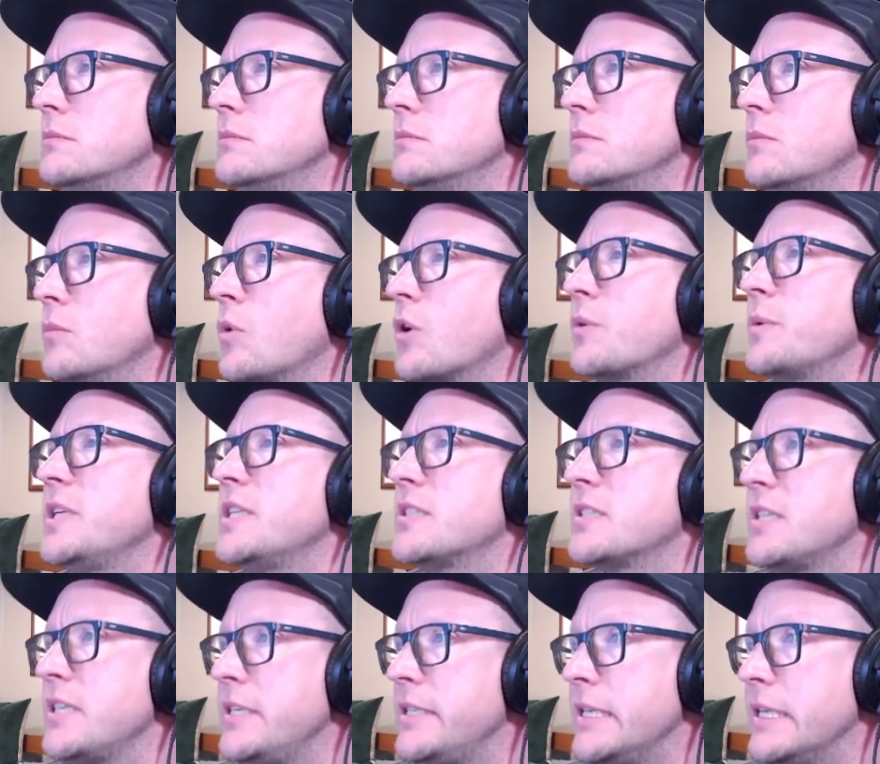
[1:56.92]
what do we
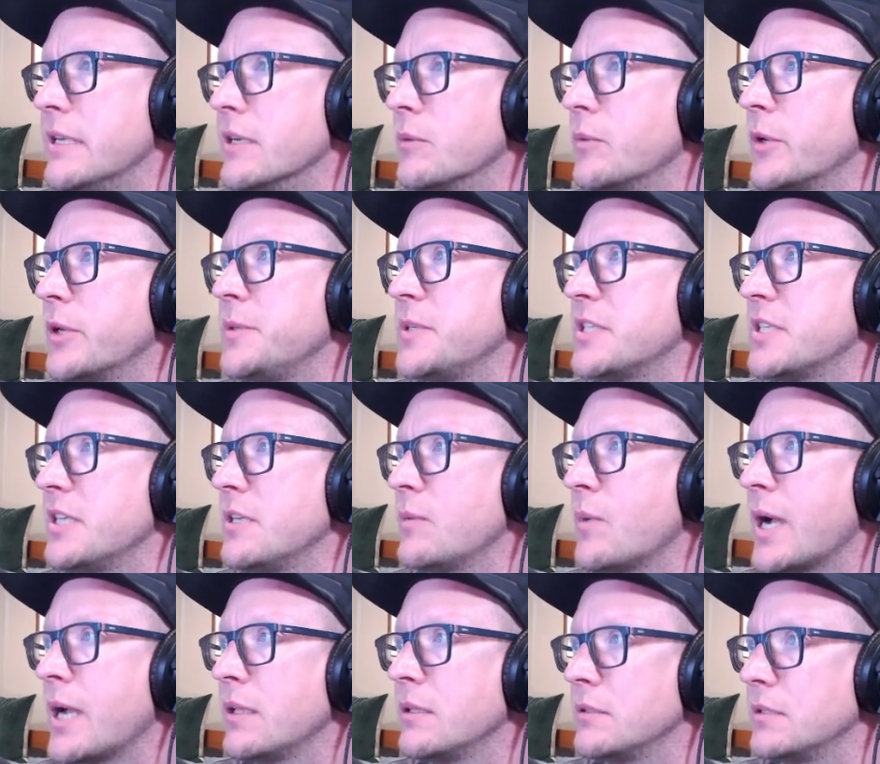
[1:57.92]
see here?
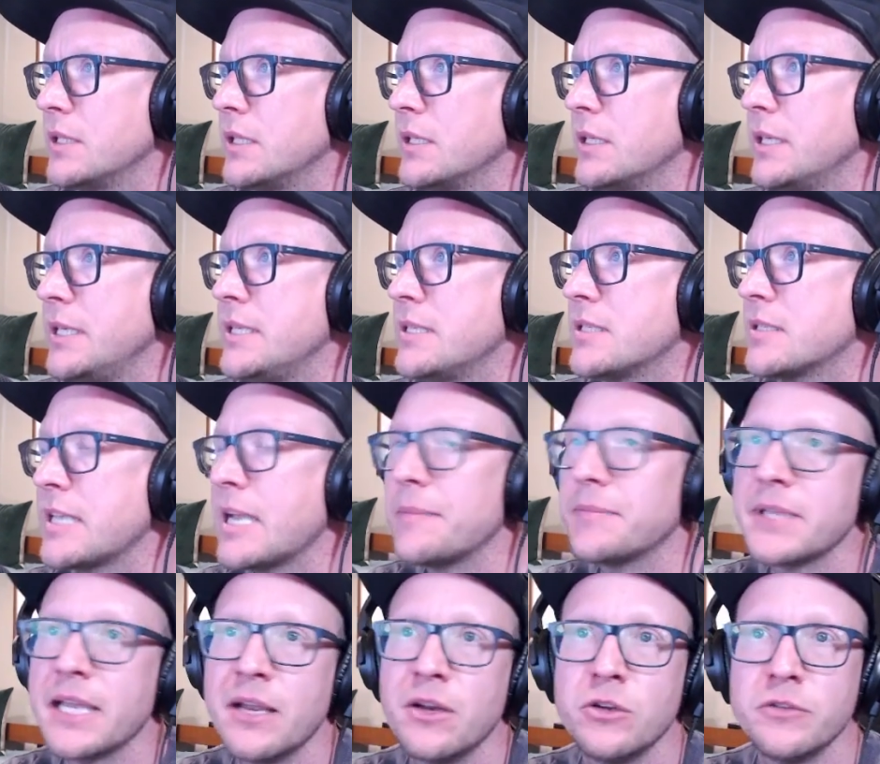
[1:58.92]
Well, he
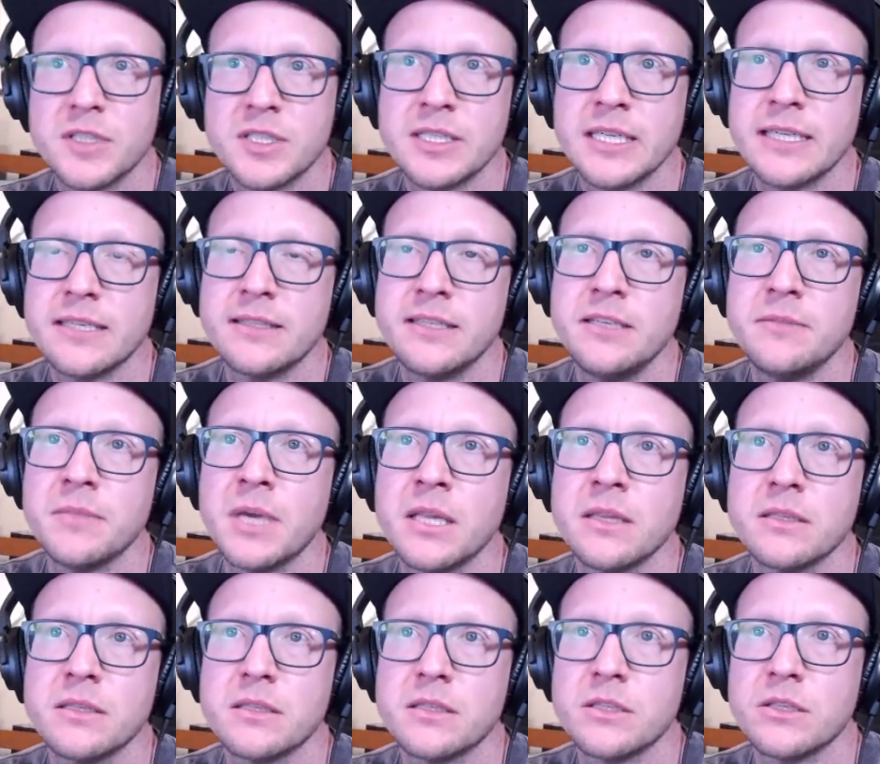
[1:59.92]
stepped down over 16
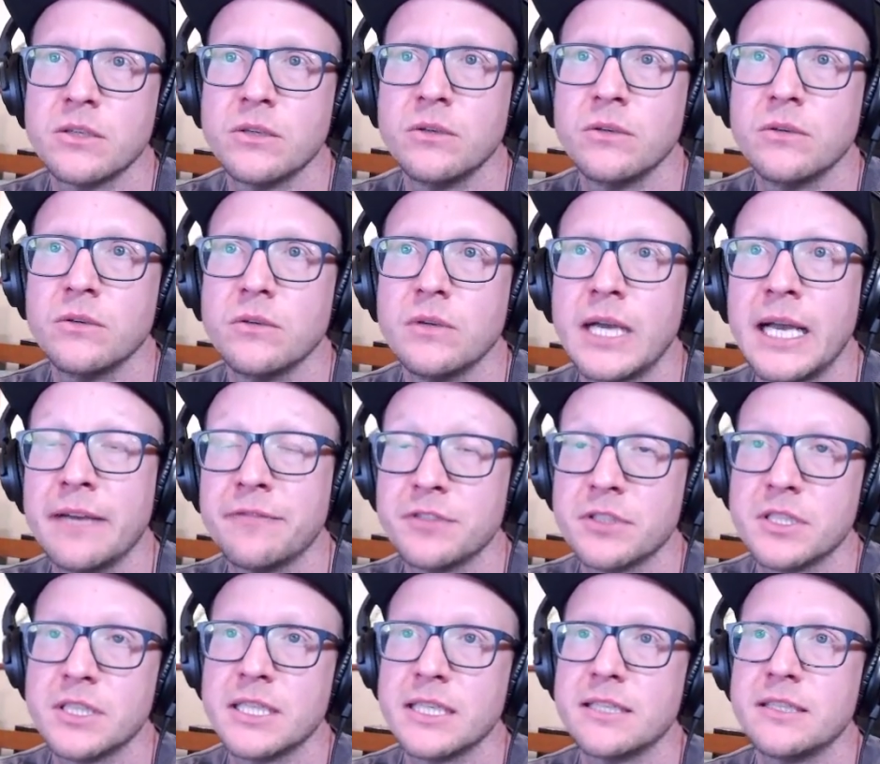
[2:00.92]
months. So,
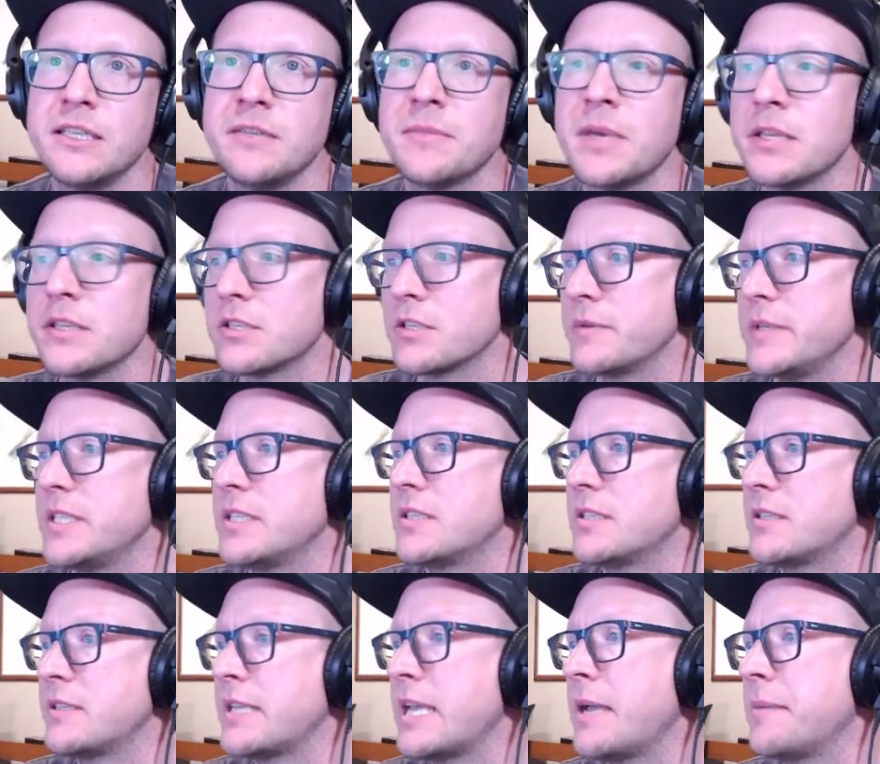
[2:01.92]
after 16 months, so he
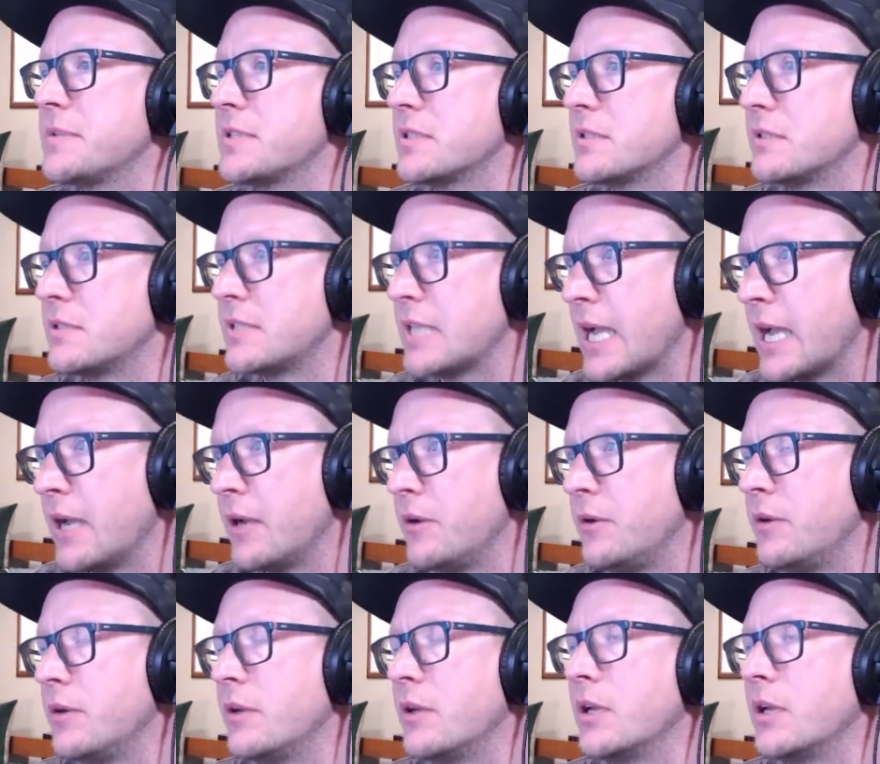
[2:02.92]
stepped down